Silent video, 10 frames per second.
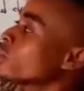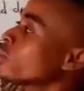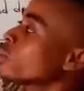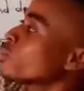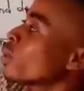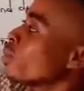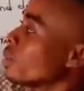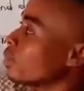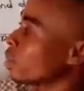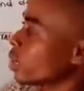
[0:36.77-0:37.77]
two
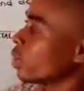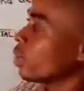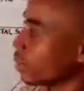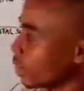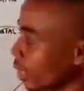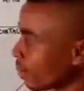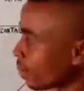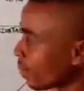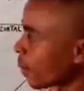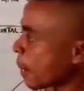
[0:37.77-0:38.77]
problems on them.
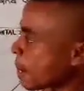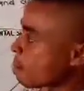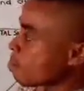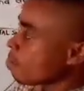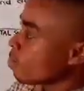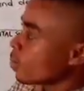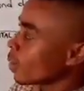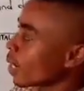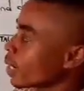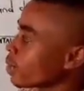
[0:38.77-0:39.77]

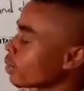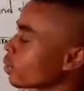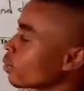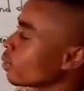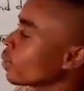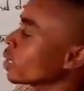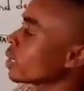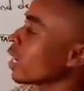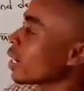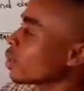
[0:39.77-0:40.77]
Alright, what
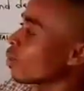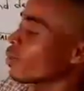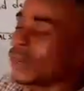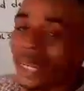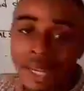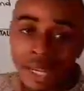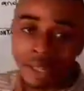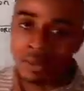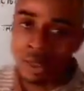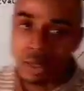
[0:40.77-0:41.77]
is angle of
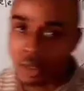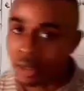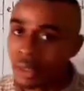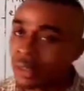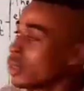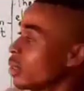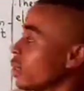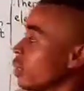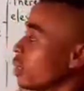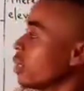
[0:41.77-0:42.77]
elevation?
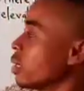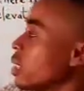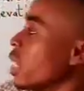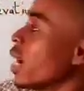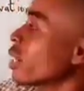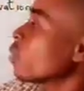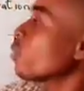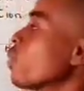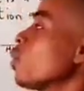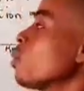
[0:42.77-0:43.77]
This is the angle
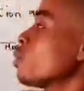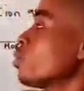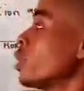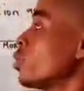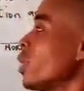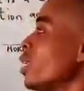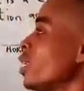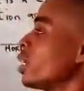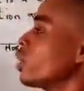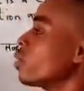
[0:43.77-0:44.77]
formed between
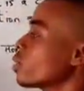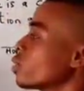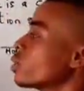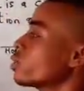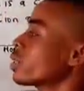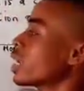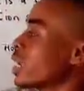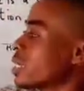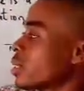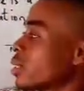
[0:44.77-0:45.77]
a horizontal
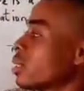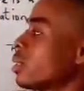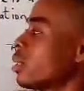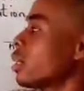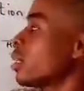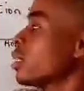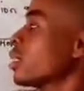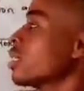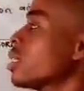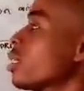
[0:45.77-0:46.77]
site and a
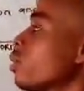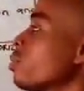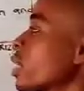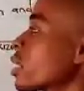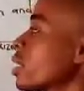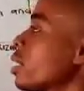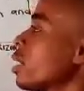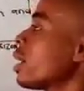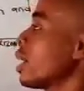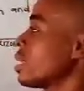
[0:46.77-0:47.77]
certain object
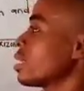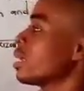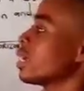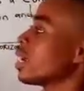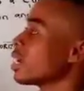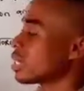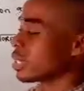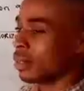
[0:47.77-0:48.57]
at a height.